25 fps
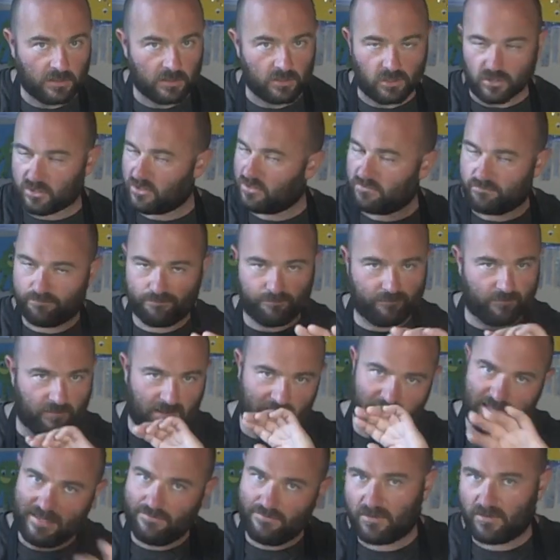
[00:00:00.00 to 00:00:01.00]
Just
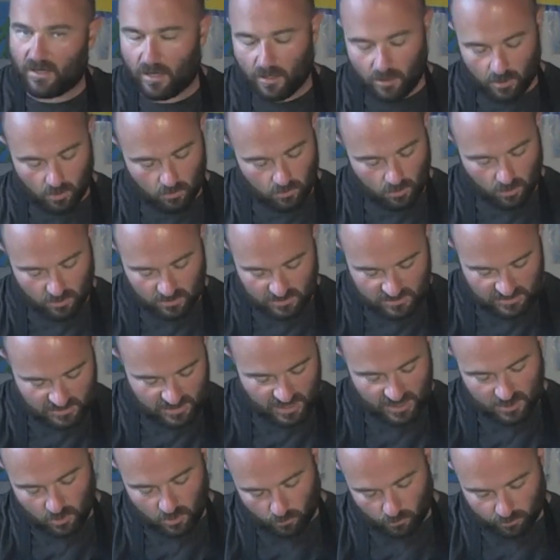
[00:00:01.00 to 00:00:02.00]
leave it alone or
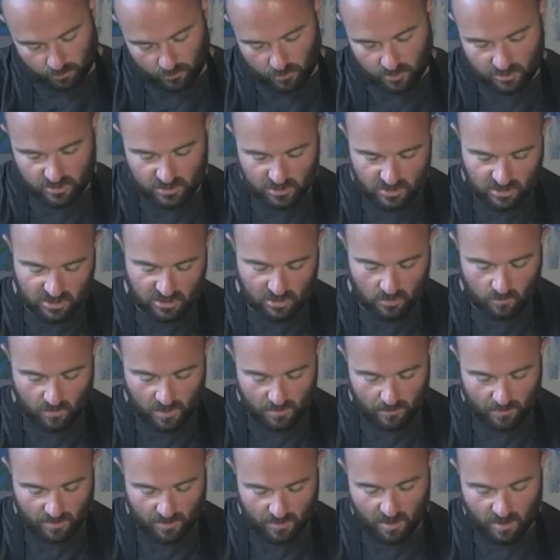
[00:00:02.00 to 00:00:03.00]
get your brush,
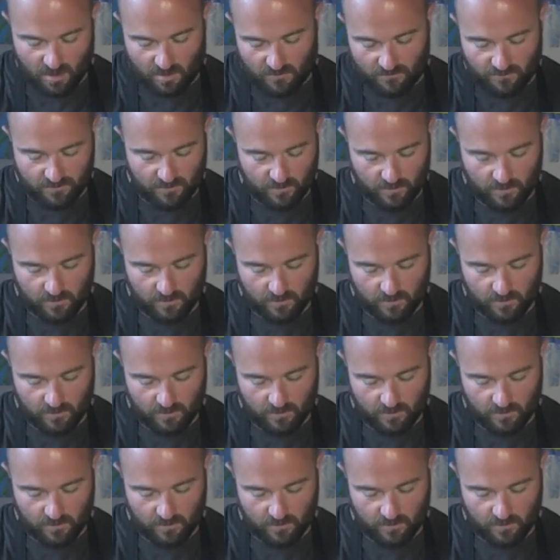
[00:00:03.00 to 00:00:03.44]
scrape it off,